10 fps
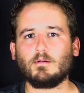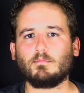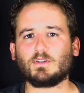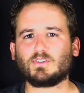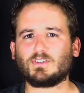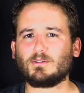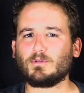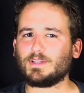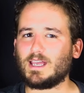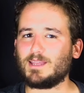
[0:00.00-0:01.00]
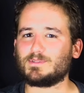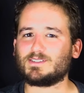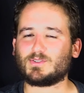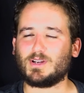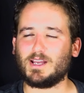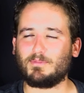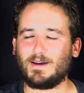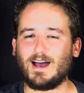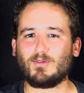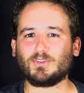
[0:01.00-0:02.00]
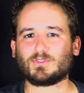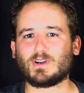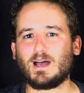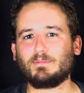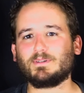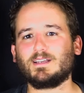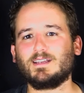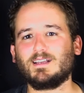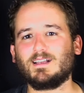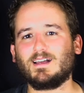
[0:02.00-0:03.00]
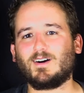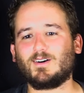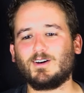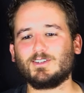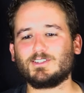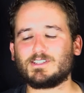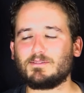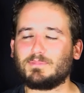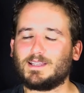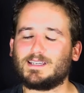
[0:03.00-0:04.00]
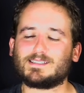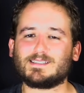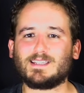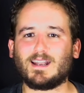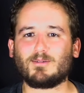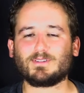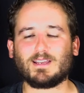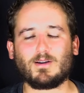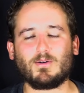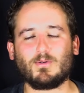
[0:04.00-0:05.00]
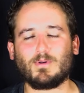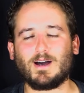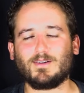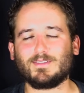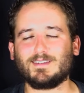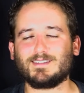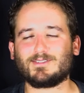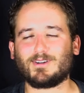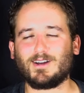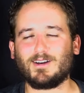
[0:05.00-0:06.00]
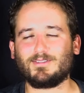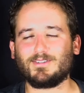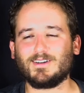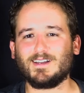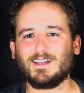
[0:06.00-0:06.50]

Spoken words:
But several times this trip, I was trapped on some places that I was like, oh wow, this is rough.